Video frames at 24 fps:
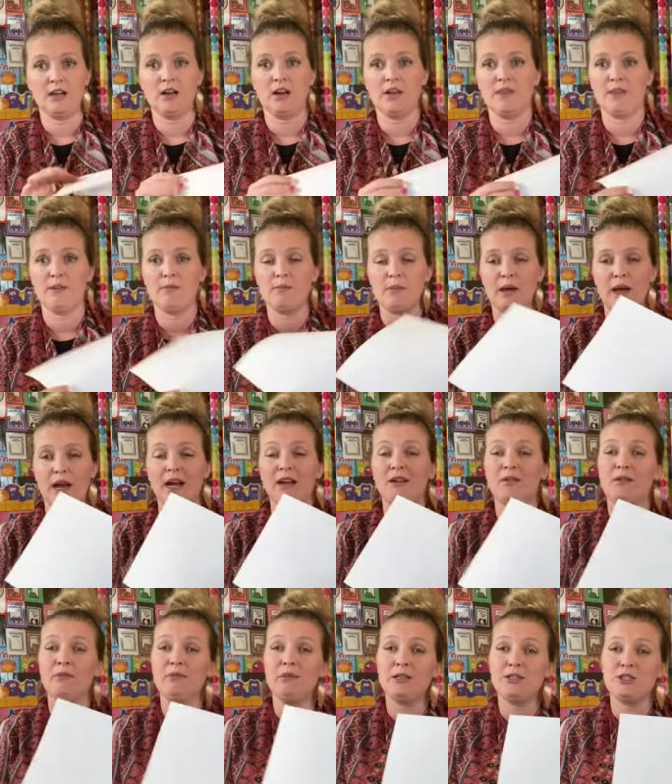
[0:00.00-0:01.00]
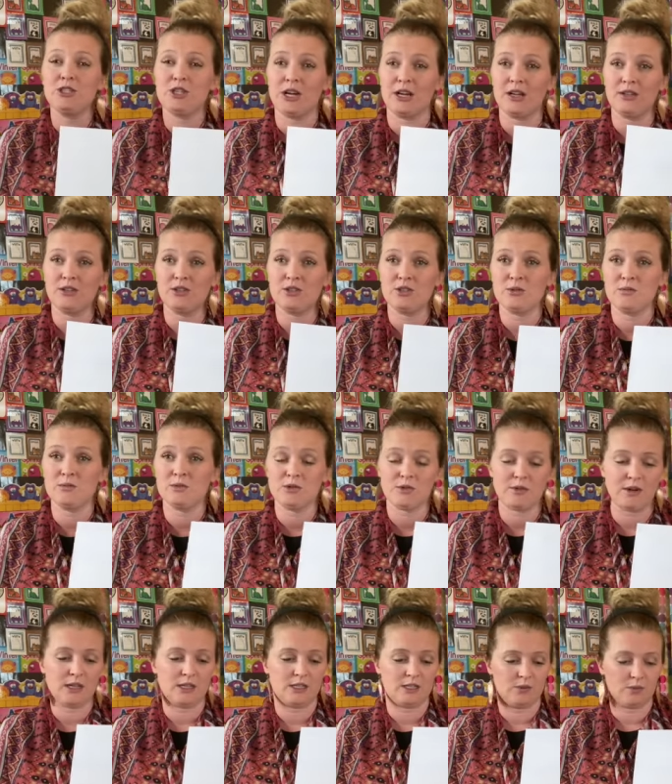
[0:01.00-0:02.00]
On the back, maybe challenge them to
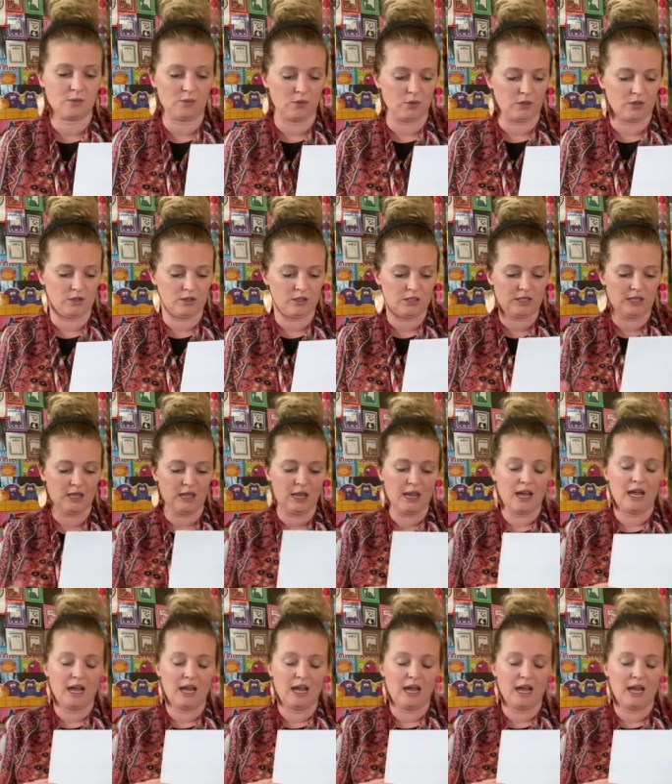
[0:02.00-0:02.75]
write some words.